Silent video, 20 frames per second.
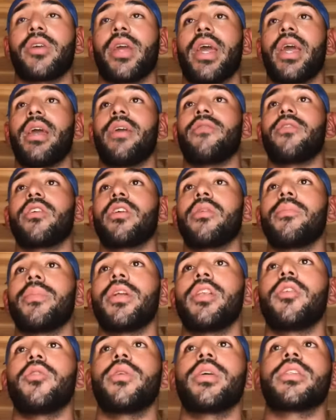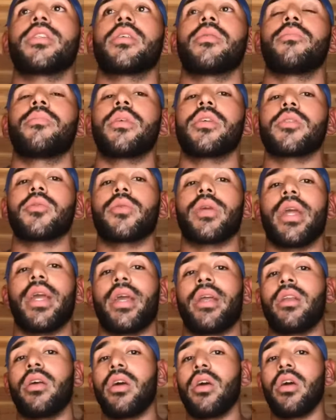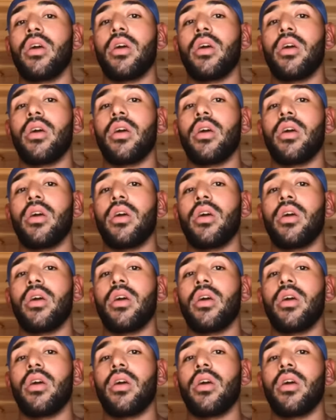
Okay, if you're going to be doing some muscle gain,